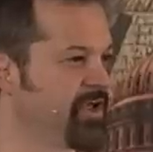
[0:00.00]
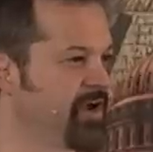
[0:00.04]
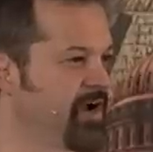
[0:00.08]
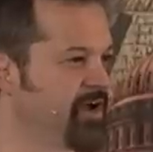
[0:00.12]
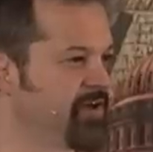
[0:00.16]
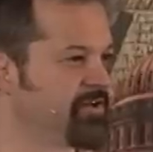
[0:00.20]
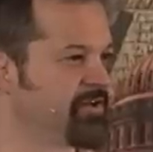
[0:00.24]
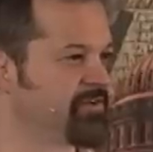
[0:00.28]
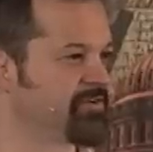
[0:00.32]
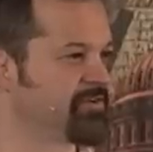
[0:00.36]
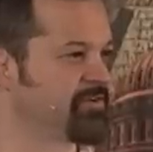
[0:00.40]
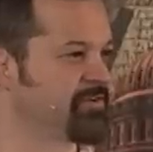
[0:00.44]

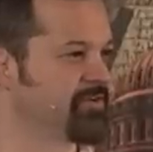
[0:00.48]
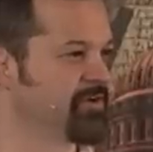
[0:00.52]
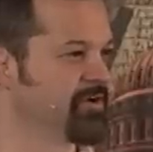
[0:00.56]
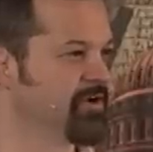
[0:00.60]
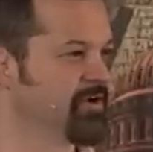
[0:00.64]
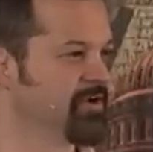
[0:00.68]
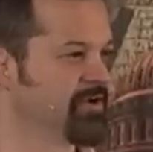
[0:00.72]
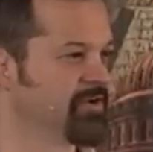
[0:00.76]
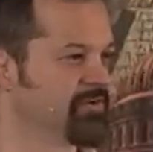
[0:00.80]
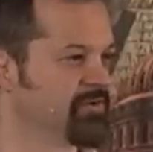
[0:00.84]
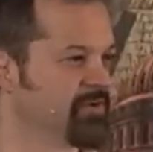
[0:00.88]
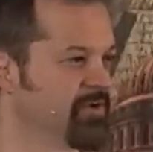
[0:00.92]
God doesn't
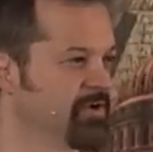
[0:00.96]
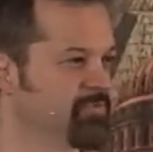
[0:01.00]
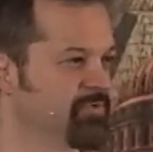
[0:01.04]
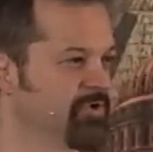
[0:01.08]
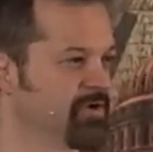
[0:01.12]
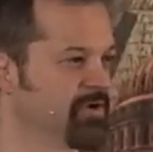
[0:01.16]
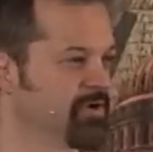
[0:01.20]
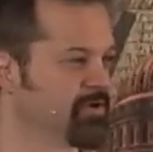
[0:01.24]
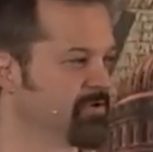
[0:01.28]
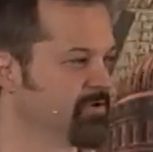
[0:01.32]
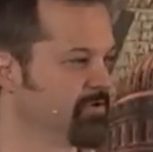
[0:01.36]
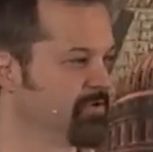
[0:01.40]
seem
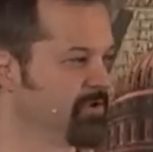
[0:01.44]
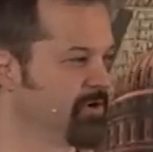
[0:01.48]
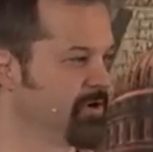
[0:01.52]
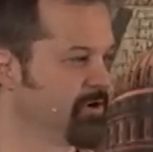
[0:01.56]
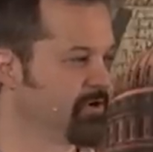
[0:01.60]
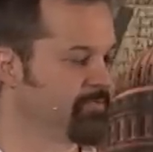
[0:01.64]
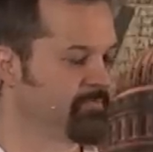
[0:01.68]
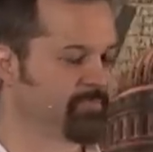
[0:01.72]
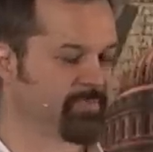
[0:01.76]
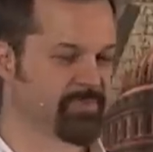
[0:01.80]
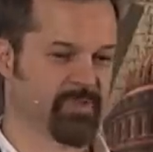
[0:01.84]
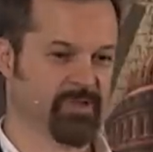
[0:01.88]
to, you
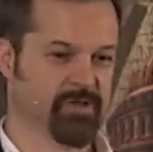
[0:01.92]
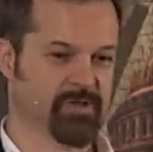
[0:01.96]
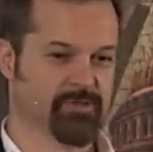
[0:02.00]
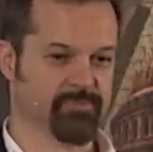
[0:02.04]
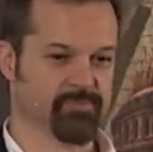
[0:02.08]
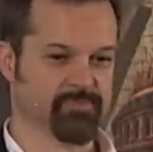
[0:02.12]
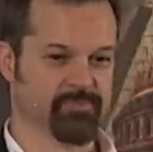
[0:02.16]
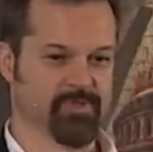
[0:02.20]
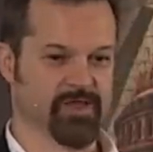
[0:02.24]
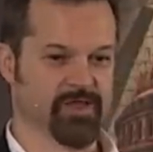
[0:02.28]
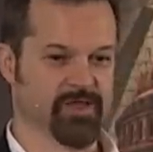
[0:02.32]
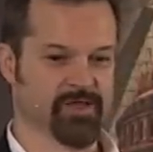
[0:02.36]
know,
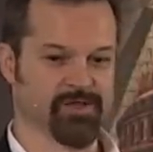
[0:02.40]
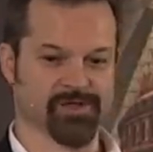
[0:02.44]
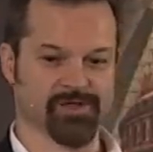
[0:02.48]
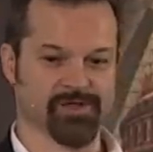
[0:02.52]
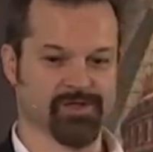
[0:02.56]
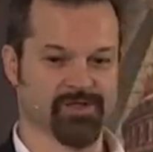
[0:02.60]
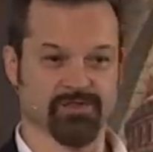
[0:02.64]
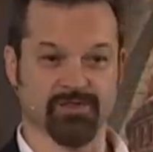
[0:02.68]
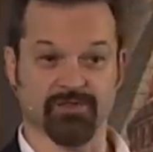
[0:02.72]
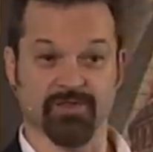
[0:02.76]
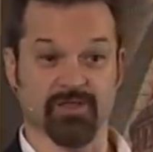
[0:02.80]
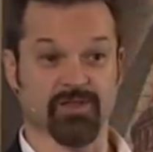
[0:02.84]

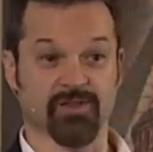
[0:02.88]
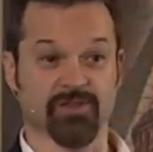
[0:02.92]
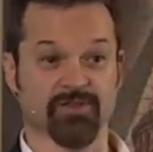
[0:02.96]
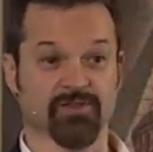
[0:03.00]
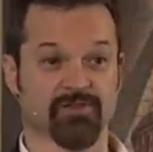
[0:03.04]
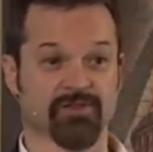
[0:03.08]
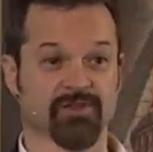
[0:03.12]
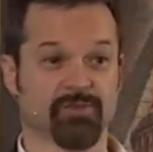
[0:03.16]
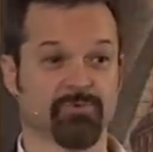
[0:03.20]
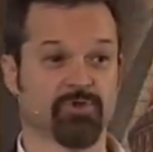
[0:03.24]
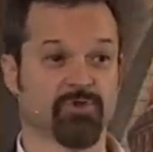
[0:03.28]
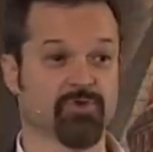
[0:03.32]
he, he doesn't
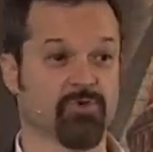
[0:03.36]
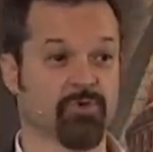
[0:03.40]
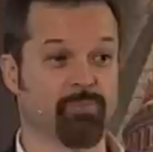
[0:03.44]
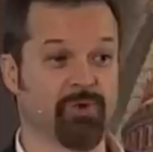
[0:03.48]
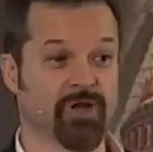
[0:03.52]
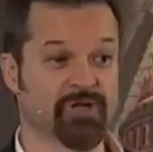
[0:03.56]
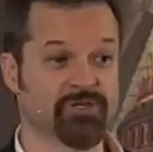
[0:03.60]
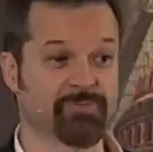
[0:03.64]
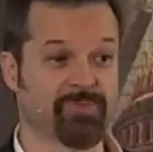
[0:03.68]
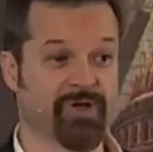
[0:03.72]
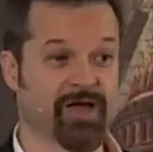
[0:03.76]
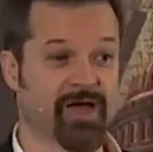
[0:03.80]
seem to do
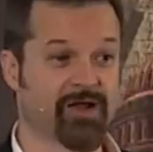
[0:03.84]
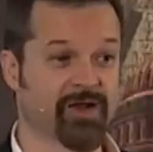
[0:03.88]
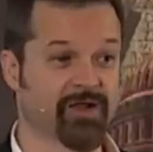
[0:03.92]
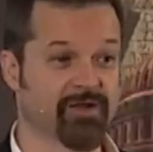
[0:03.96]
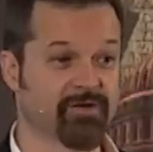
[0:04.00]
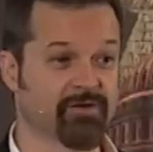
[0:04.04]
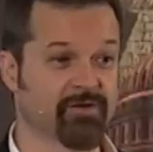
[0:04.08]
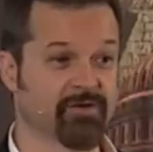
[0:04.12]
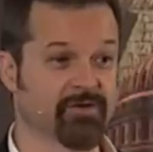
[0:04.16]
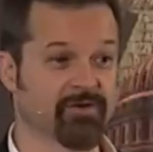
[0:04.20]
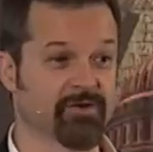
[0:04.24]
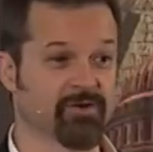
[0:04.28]
much about
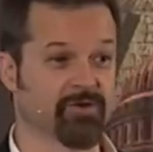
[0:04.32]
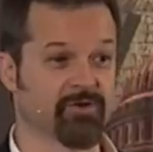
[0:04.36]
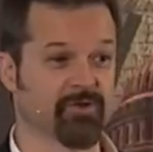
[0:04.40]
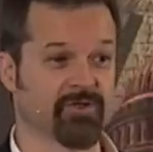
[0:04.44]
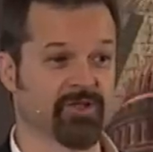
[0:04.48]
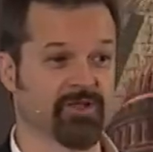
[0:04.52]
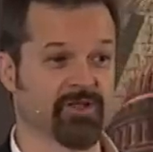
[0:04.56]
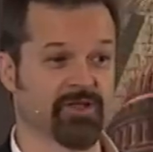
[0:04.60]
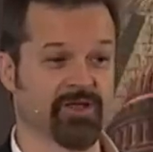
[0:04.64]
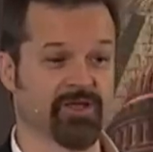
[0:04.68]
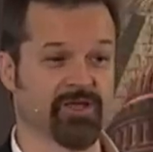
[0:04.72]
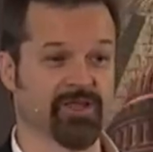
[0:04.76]
it. You know,
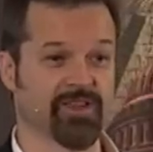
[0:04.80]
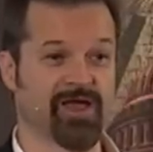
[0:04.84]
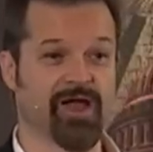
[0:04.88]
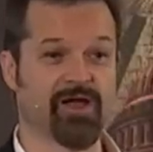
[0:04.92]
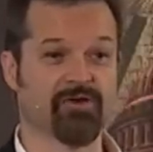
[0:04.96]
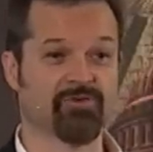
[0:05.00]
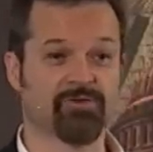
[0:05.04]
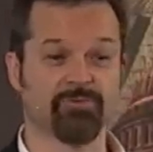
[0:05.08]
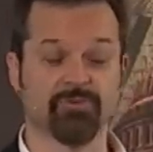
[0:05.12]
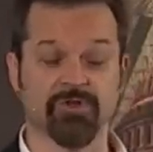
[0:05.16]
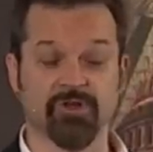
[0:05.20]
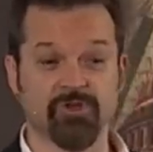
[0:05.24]
he, he
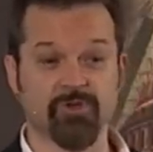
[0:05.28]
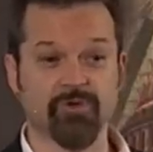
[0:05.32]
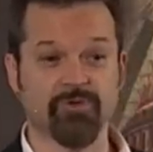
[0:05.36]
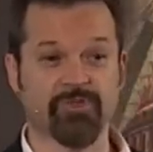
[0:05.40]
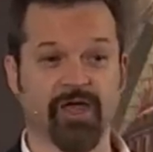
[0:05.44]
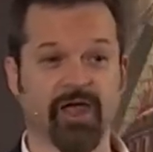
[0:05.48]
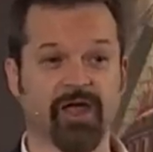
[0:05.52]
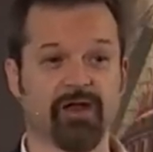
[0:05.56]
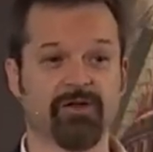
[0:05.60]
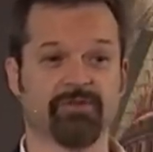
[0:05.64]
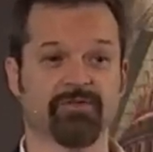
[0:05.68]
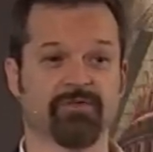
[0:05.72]
allows them to do
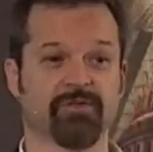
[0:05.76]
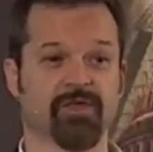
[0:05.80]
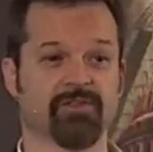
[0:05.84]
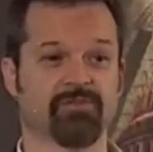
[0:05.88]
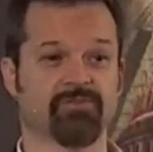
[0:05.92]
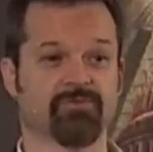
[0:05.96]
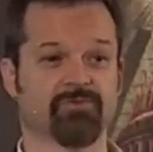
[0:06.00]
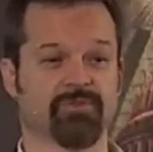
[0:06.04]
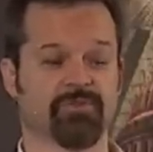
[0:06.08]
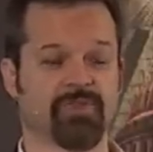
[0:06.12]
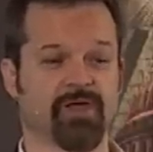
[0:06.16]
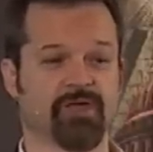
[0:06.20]
that.
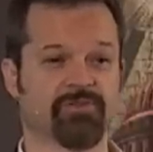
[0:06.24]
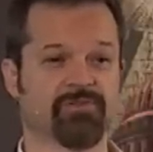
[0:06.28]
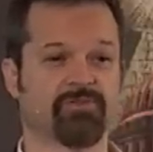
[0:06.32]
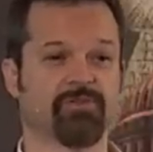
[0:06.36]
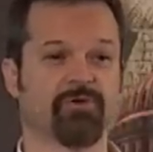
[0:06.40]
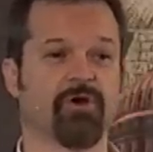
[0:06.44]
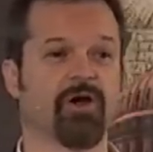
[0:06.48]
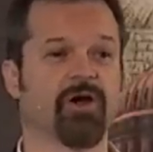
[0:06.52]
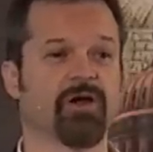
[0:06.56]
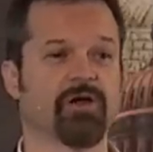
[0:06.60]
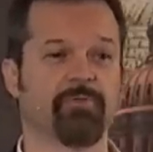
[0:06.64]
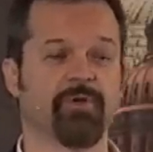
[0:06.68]
That's, that's
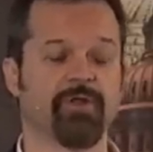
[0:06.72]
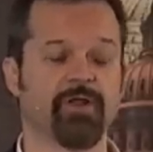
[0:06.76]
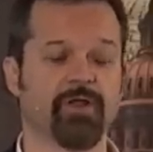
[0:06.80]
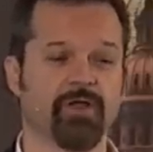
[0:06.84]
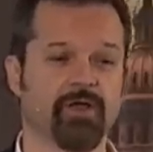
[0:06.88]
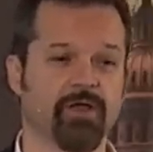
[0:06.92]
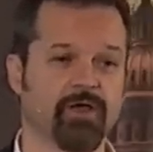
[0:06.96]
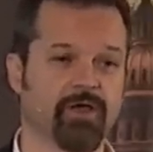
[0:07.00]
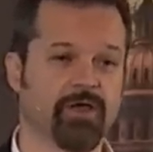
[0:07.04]
their argument.